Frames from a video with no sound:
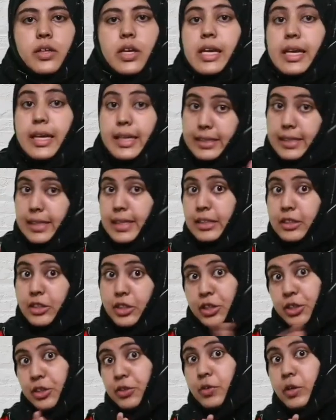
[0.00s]
Okay, let's
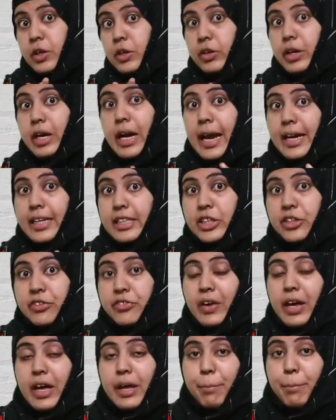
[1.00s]
continue our active
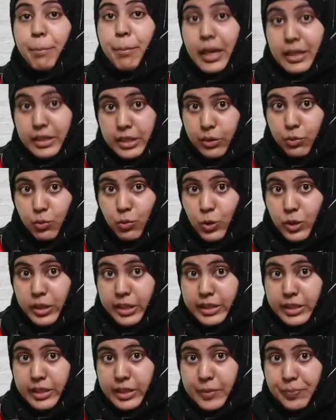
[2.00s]
and passive
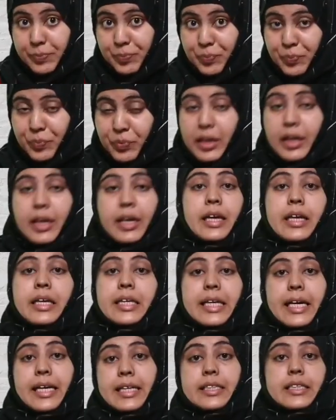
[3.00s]
voice.
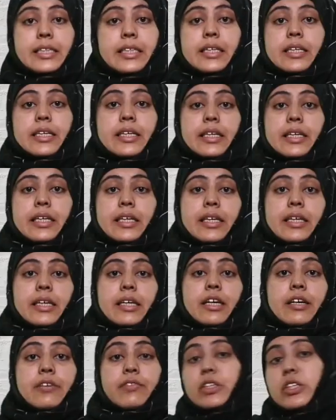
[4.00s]
Yes,
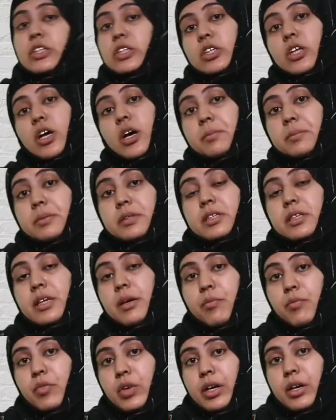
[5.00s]
we start
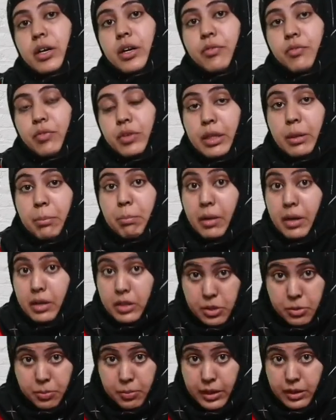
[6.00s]
somewhere with the
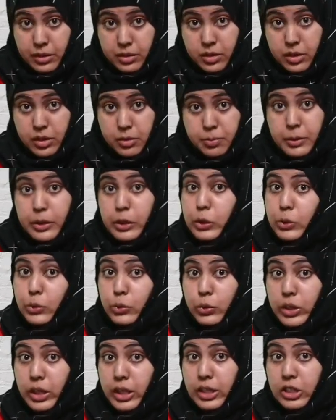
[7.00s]
past participle
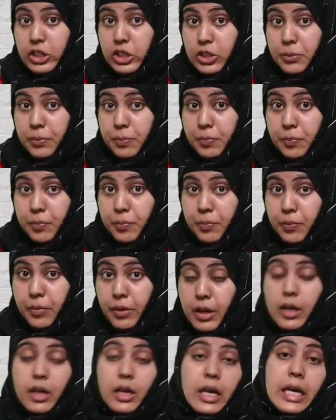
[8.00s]
usage.
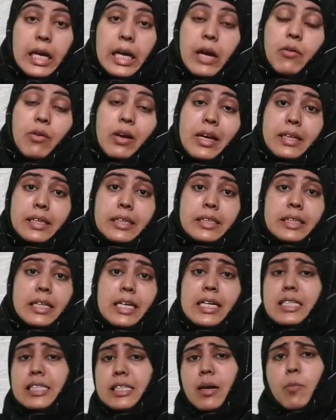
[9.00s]
Now let us see
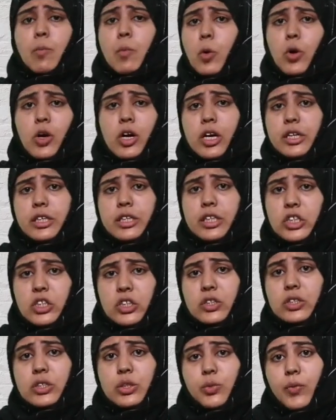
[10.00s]
some more
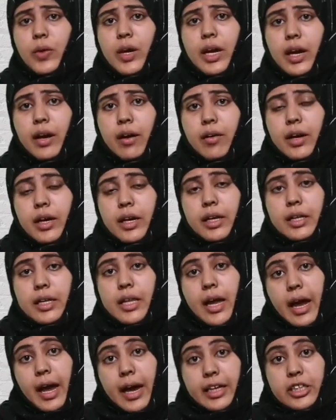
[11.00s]
conditions where the
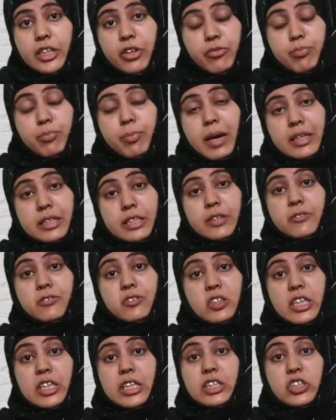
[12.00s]
active-passive
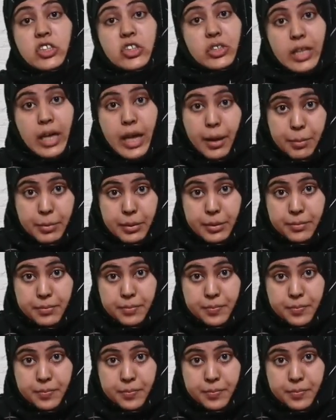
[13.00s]
changes happen.